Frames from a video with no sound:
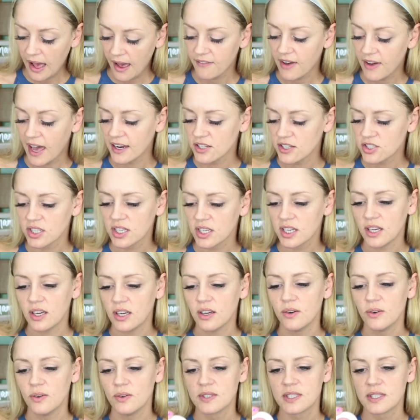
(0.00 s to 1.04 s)
have actually
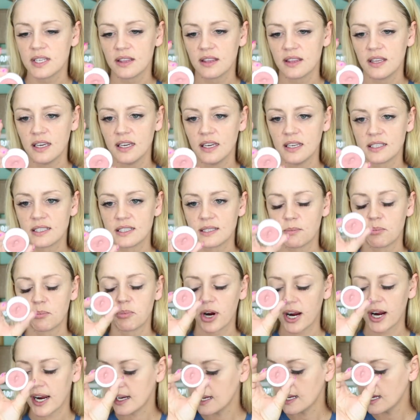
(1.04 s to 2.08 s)
used this
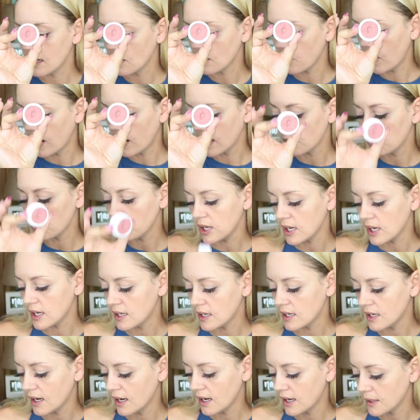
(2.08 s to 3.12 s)
Brady quite a
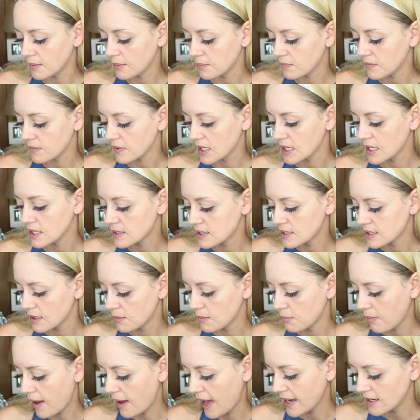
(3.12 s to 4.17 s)
bit. Um, it's the
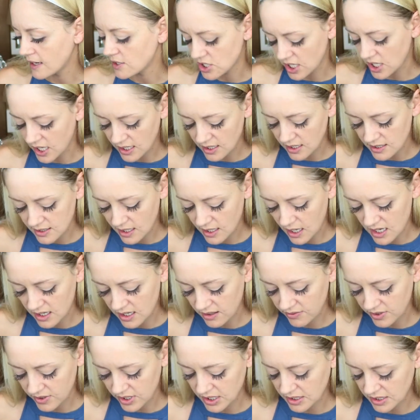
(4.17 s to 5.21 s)
matte shade. It's kind
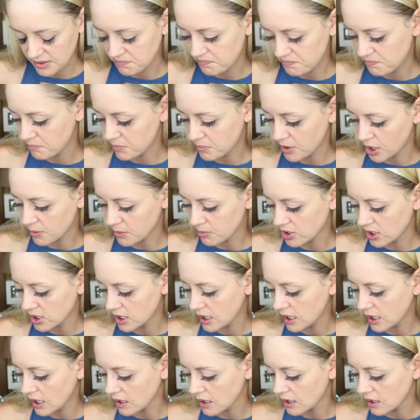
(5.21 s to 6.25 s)
of a
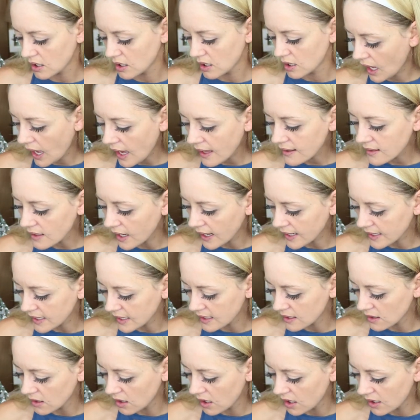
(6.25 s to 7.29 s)
purpley color. I like
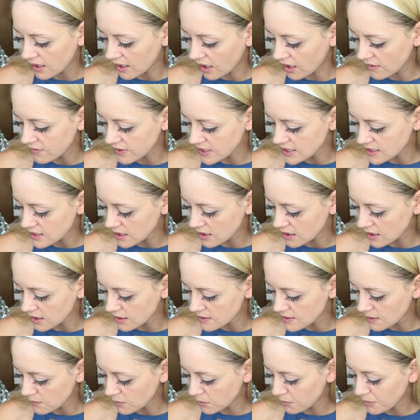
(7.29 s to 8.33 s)
it a lot, obviously, or
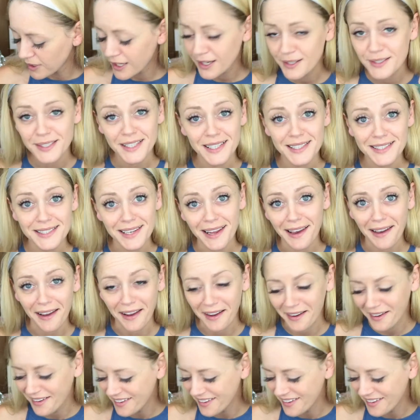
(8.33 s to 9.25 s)
else I wouldn't be using it today.